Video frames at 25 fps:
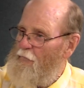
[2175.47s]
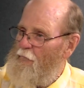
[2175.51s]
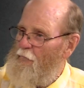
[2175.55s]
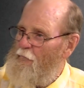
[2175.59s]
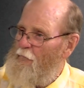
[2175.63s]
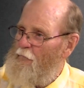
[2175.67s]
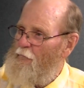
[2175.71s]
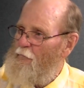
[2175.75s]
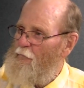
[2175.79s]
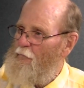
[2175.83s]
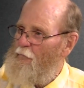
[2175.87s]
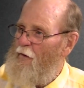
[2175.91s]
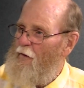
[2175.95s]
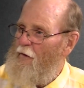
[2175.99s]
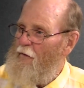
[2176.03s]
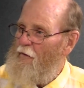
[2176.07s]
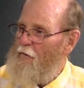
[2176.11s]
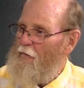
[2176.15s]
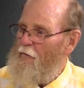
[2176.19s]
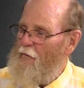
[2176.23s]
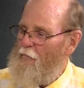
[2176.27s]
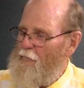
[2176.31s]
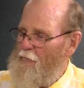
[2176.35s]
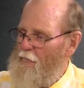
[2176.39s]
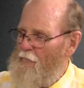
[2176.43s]
yeah,
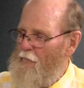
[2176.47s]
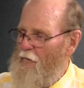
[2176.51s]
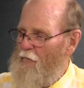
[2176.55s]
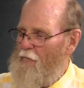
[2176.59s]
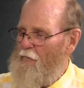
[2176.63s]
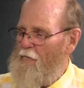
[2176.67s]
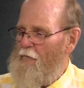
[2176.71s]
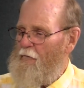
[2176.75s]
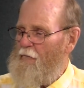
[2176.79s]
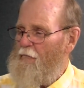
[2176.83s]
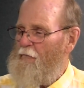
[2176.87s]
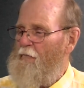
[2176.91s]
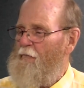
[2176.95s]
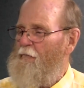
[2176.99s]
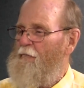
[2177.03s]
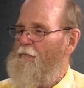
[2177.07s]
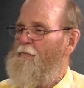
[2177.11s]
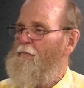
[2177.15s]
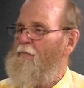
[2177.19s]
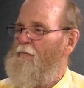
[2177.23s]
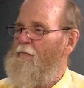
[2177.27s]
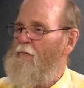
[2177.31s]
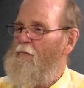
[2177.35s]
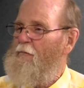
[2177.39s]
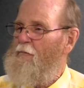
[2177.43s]
so I got them
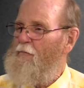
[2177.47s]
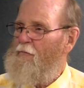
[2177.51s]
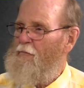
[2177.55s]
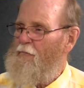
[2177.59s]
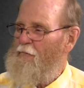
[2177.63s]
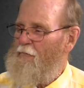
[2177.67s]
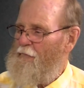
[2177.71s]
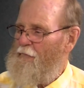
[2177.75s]
in an old.